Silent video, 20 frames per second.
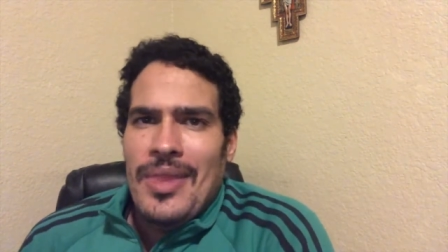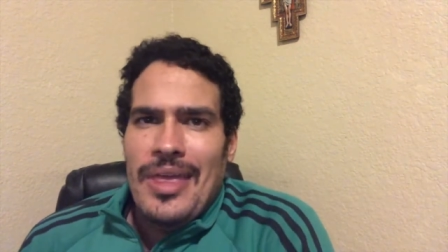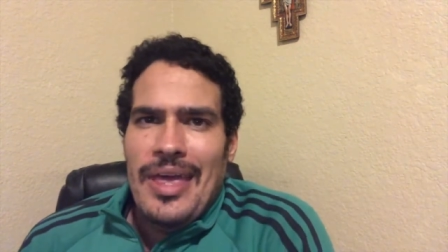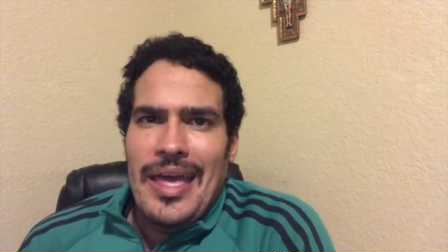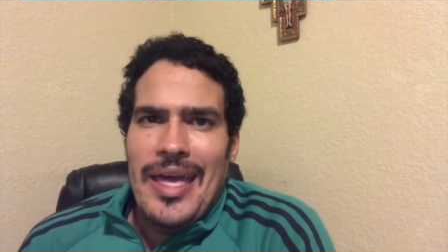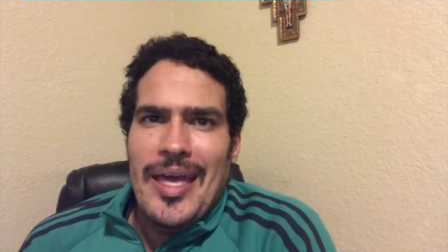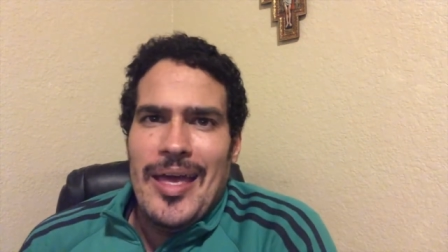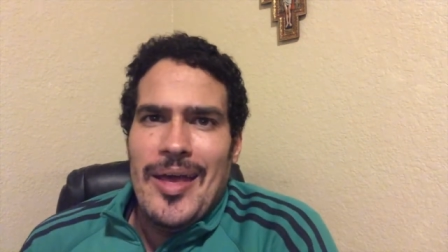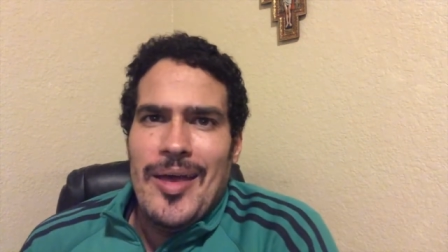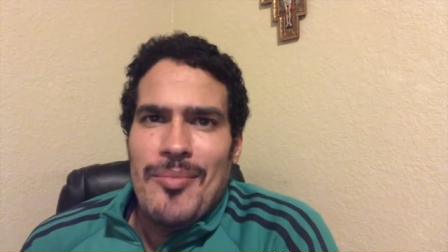
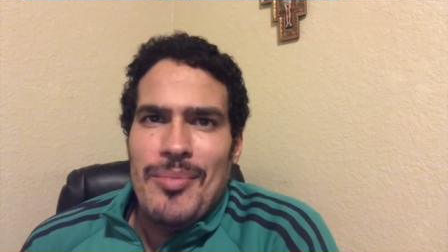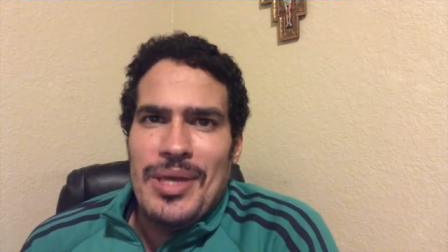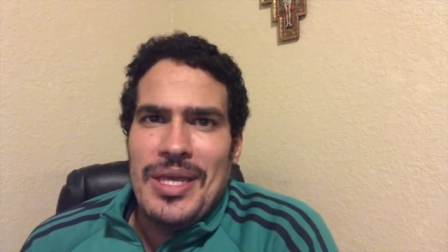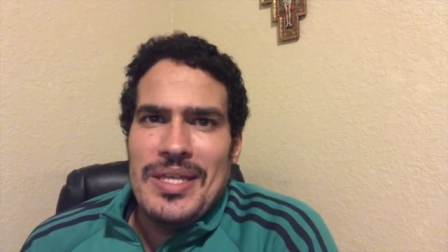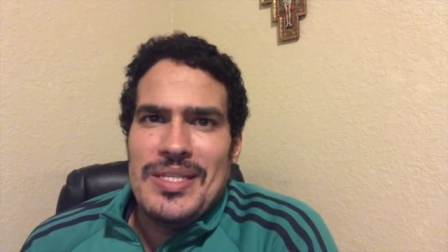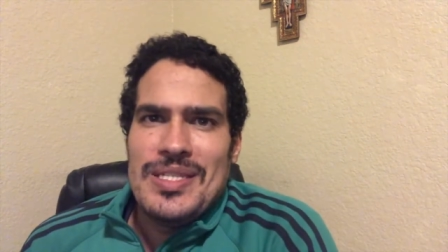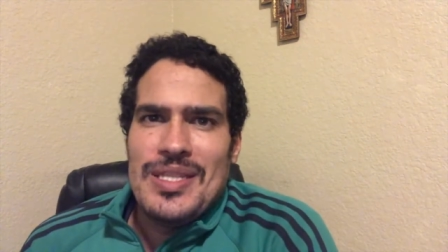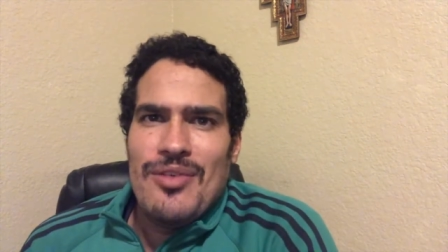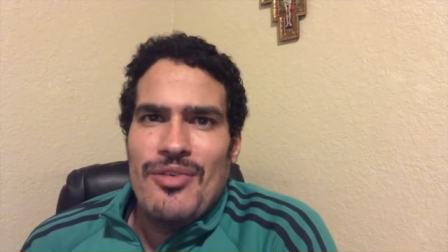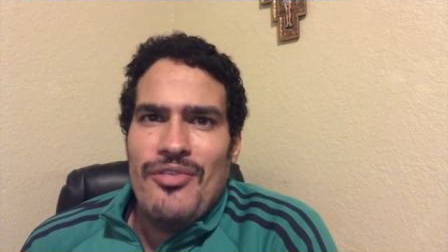Uh,
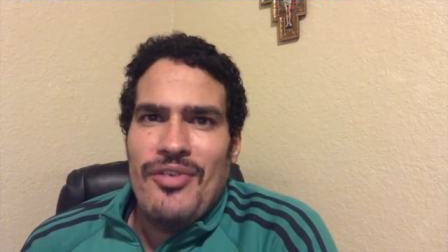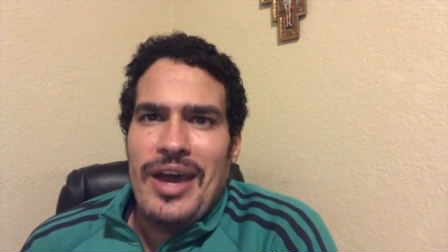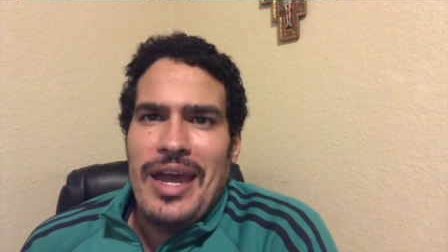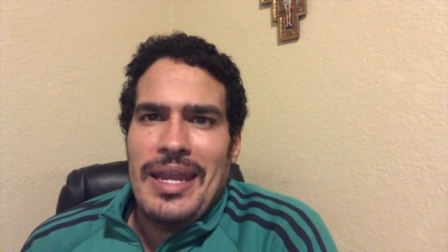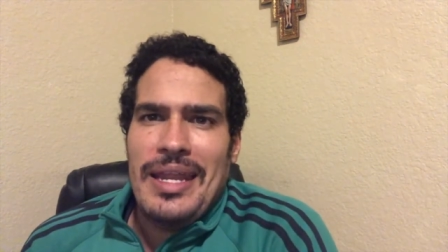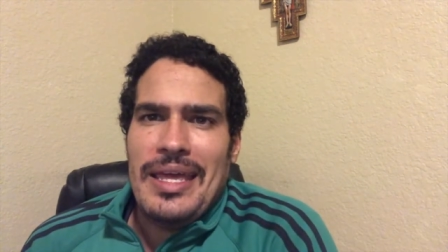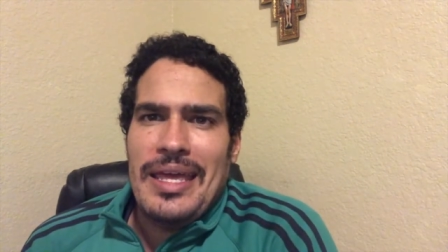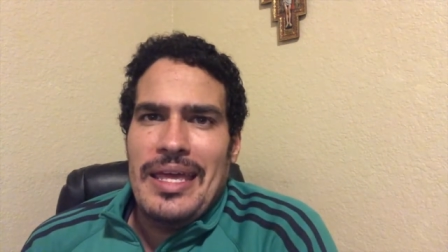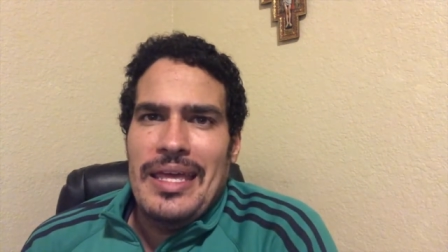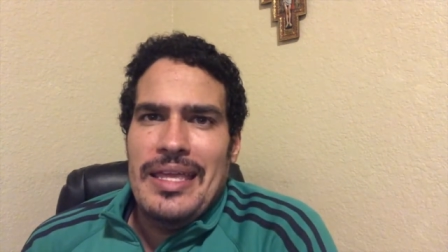because the
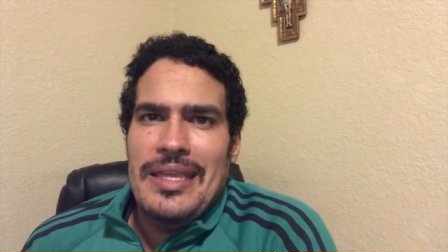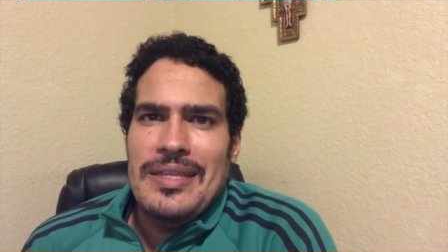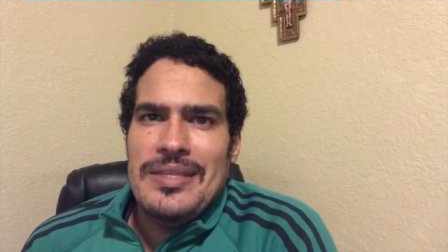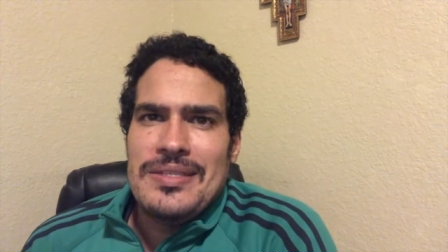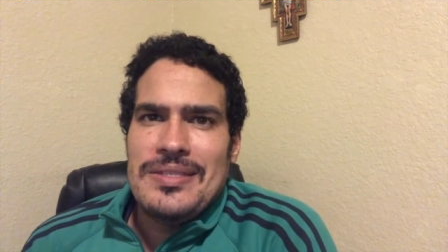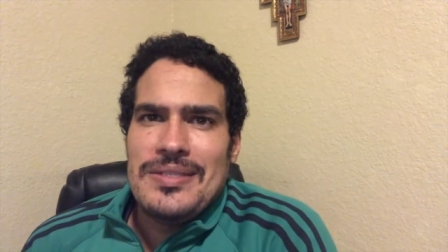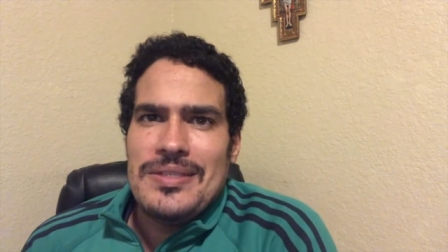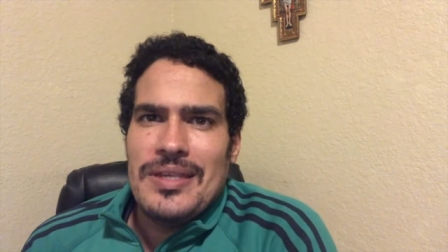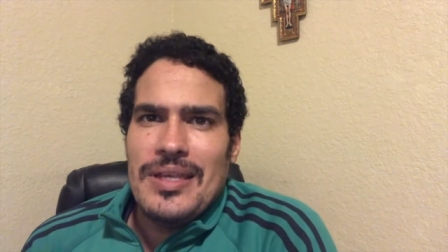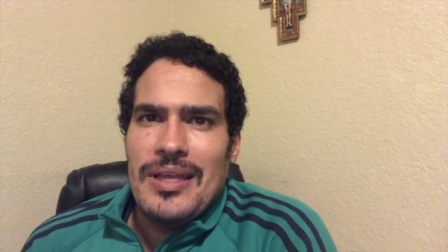fighting
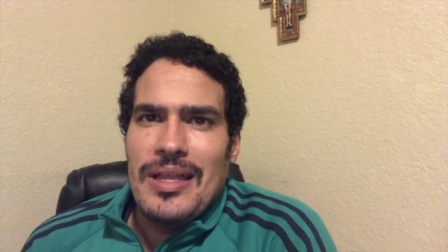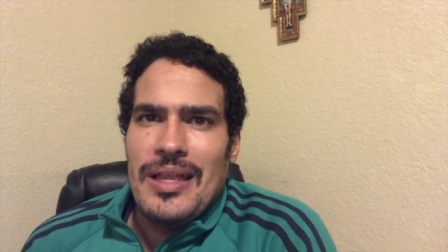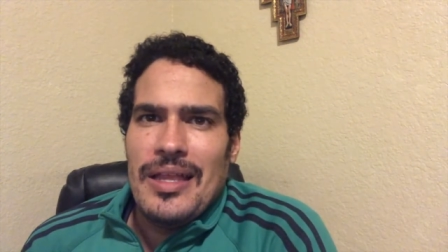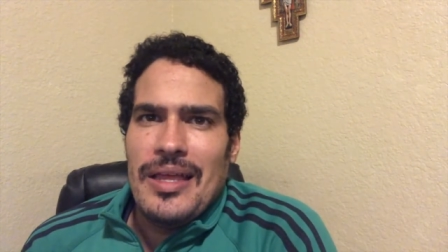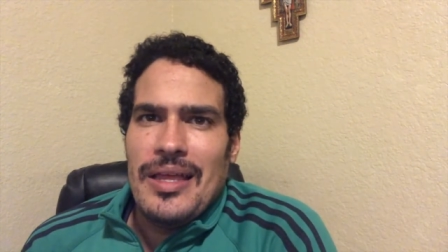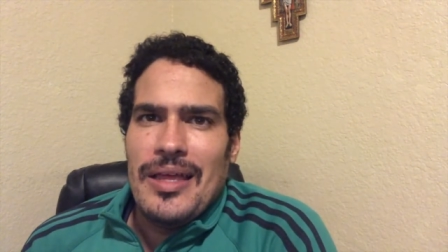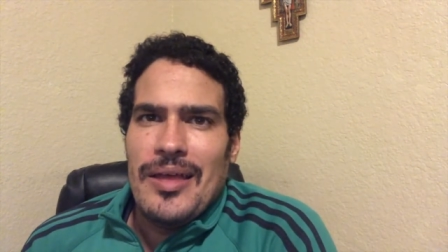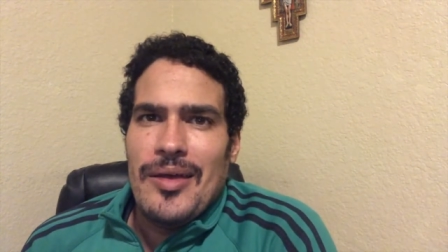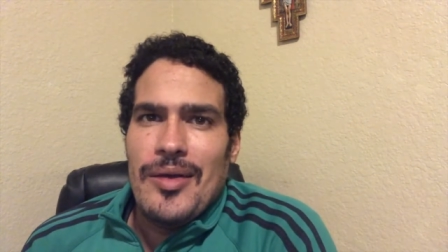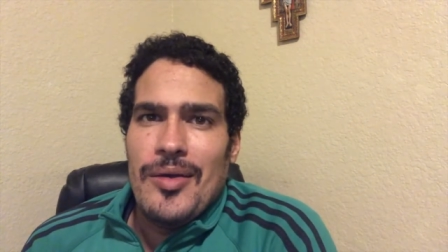is
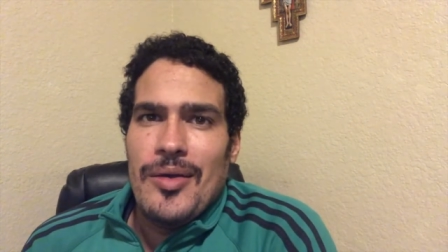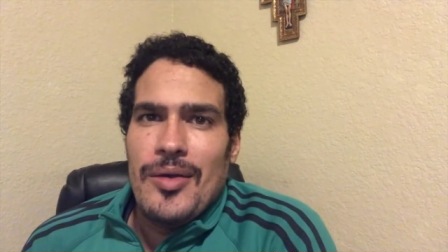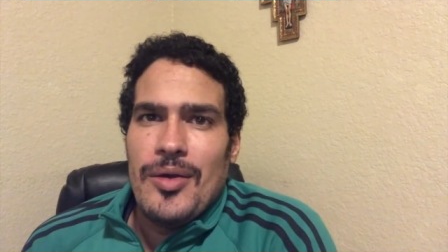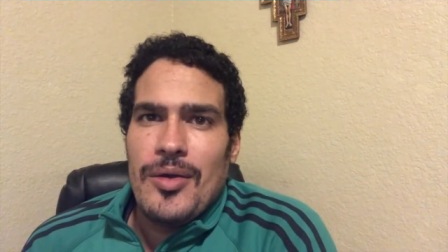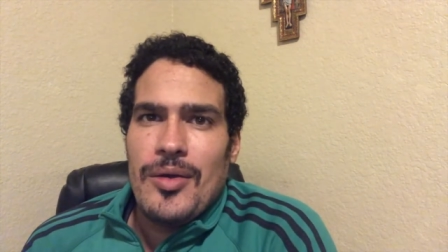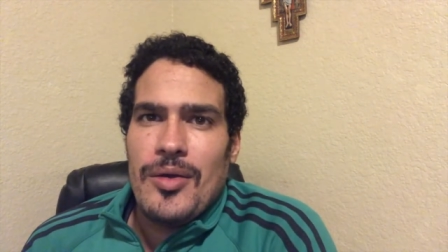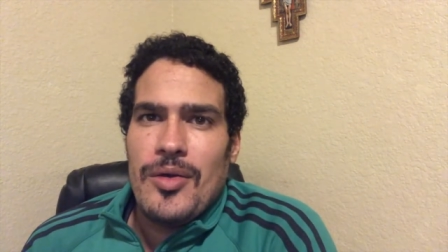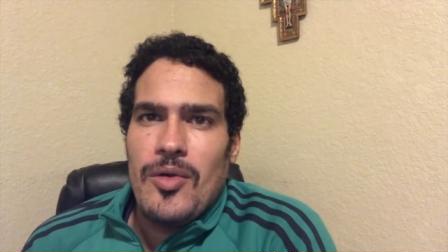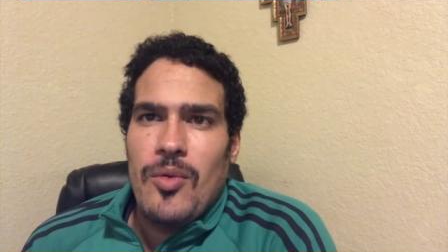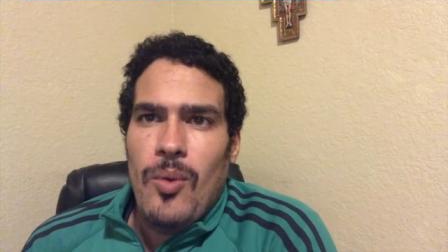
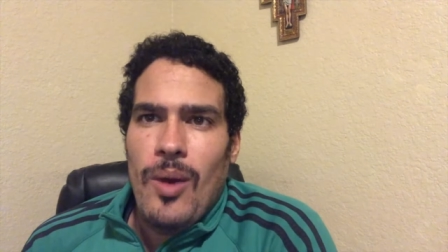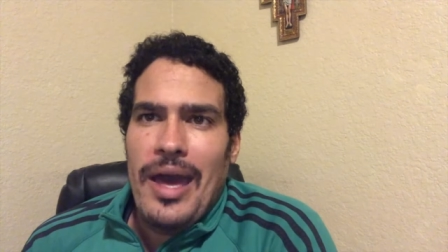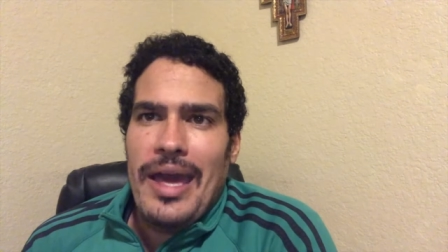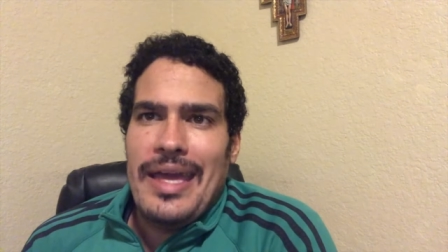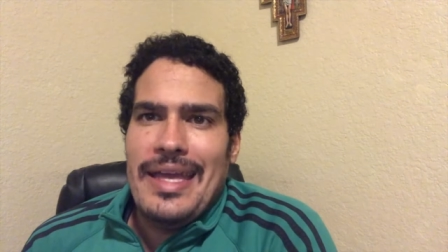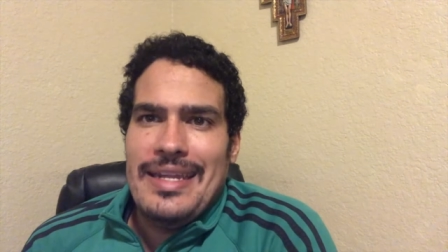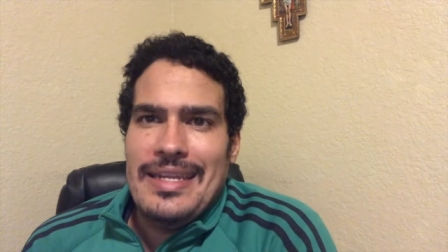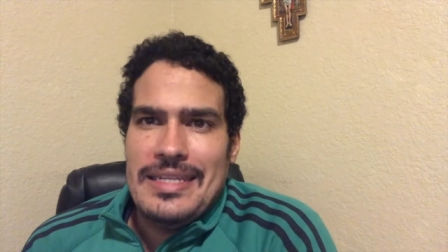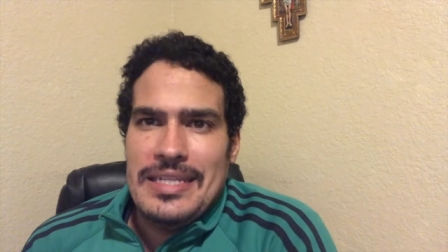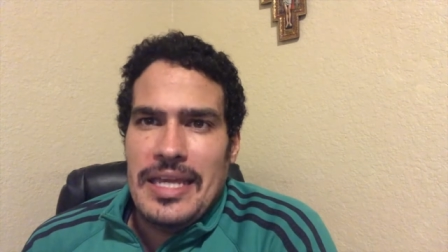uh, quite
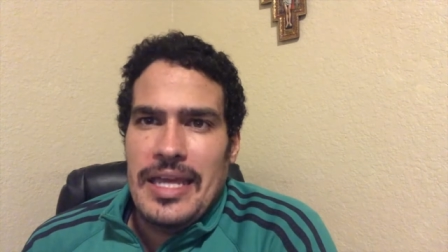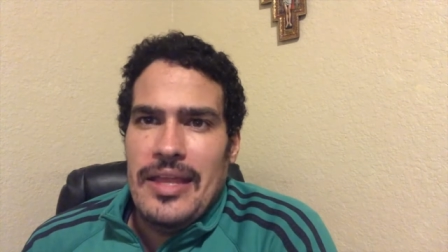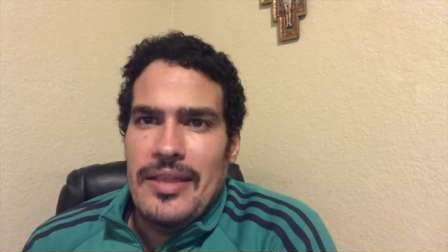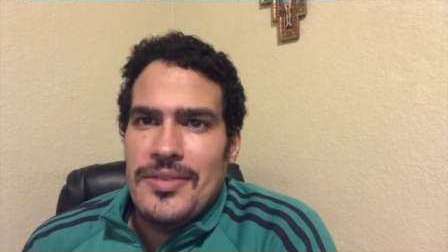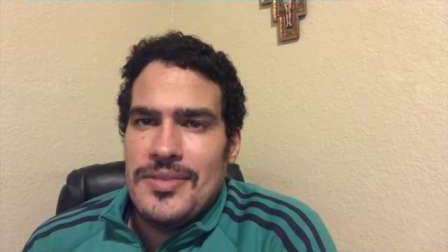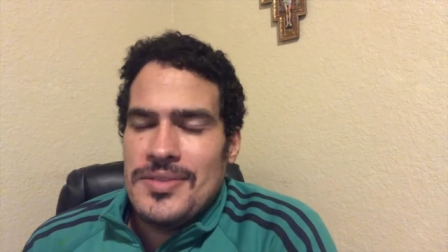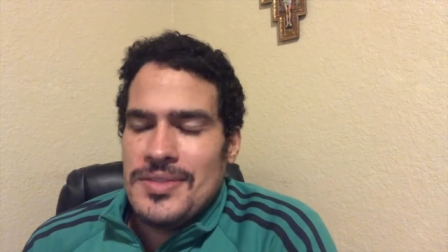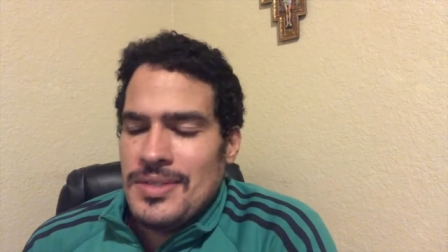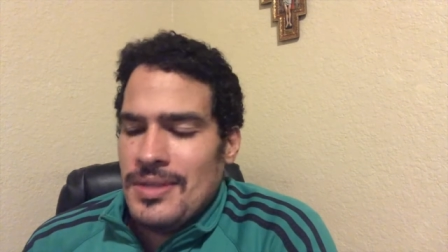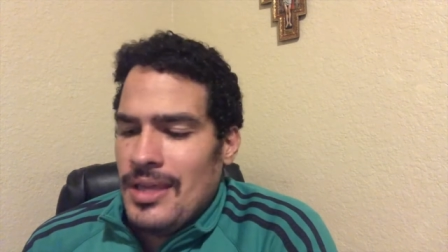
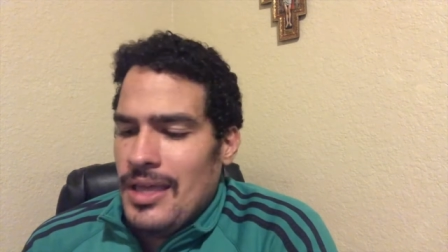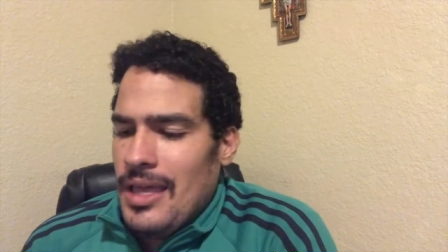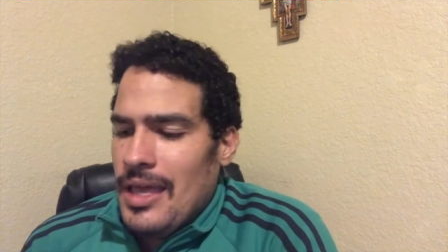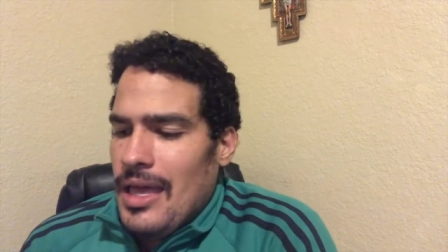intense.